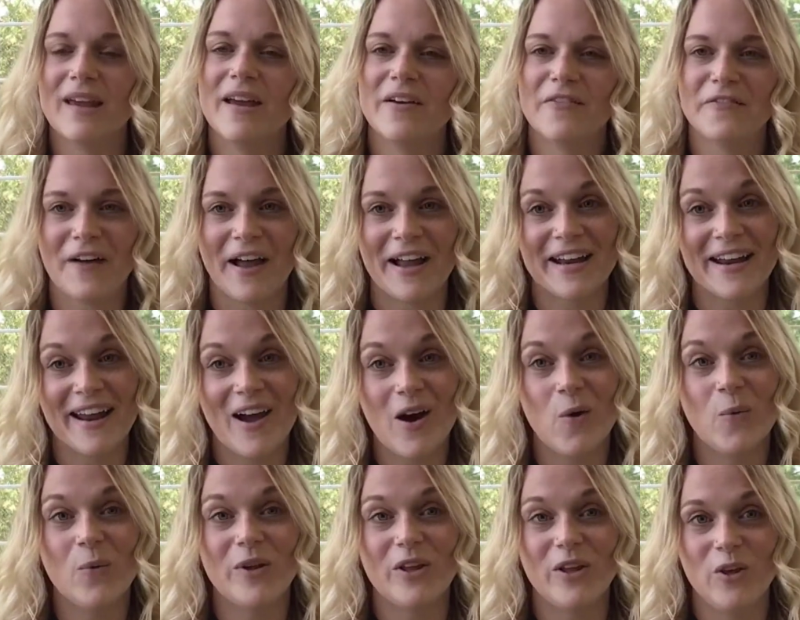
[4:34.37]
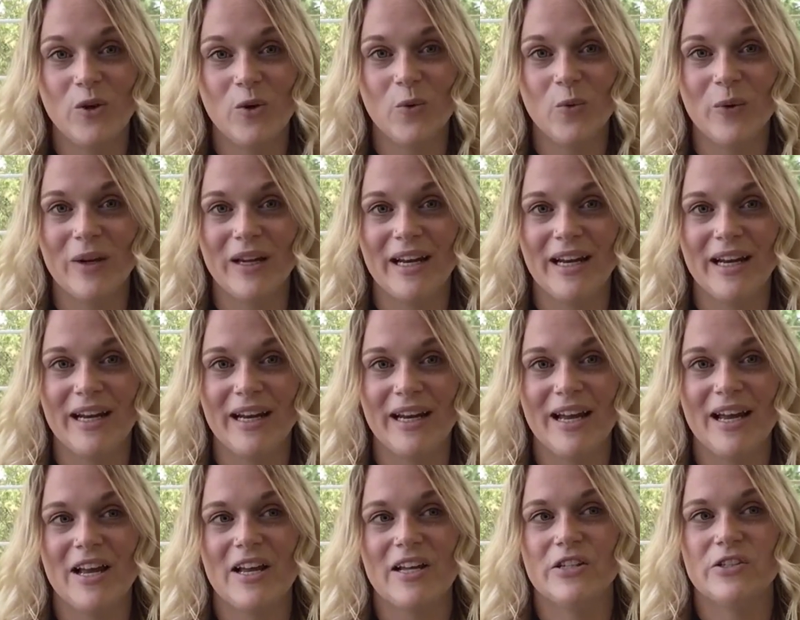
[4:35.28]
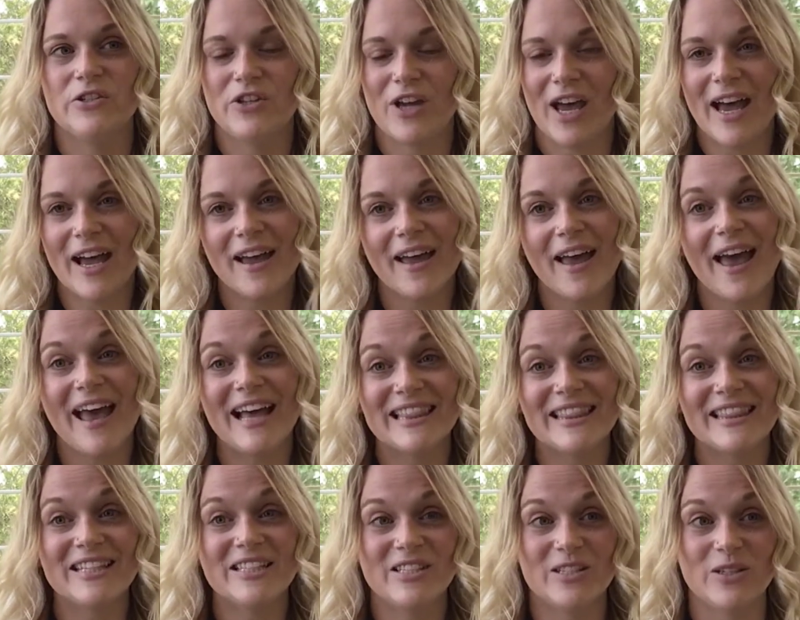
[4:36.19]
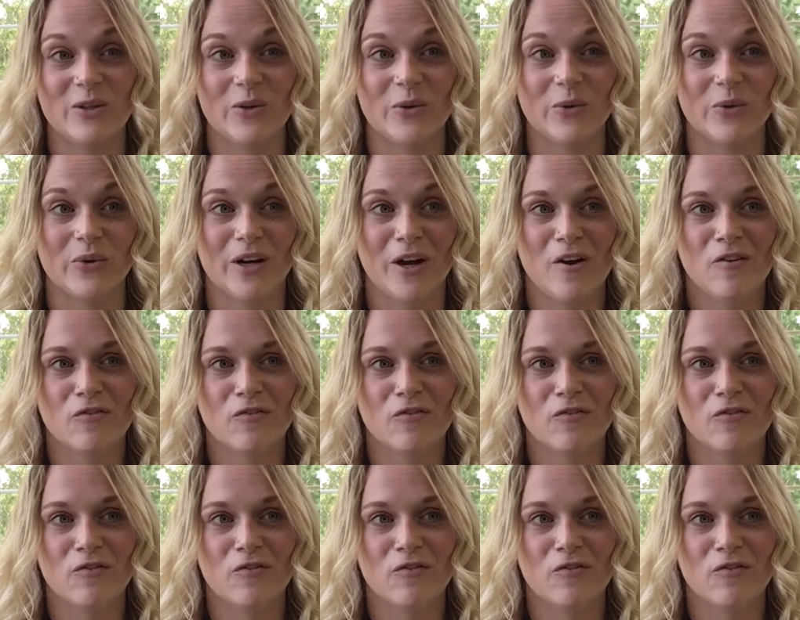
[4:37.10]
Find out when you read Jack at the Zoo